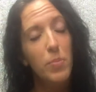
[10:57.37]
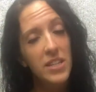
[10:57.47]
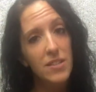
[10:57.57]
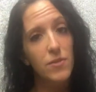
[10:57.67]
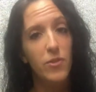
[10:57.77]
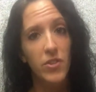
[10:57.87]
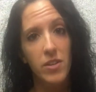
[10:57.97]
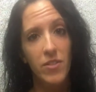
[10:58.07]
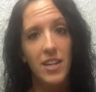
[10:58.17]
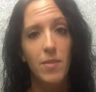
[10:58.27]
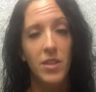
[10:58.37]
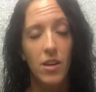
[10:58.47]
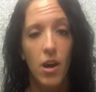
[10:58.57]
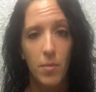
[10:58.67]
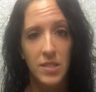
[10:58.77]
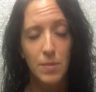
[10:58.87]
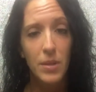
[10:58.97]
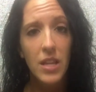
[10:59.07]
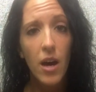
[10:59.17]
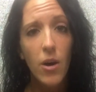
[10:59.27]
please feel free to write them in the comments
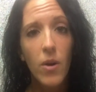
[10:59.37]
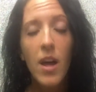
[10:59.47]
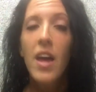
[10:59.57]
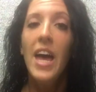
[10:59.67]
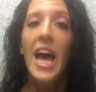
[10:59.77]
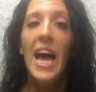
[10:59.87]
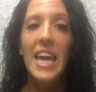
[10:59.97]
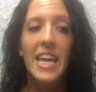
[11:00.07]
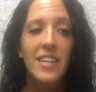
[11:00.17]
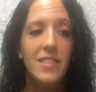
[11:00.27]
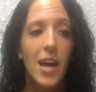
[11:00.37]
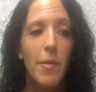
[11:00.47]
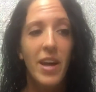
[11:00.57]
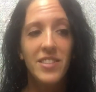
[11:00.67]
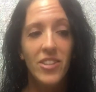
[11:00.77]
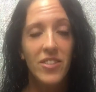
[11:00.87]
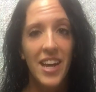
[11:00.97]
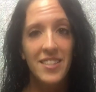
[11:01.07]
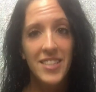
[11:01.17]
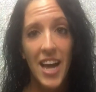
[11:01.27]
below. And until next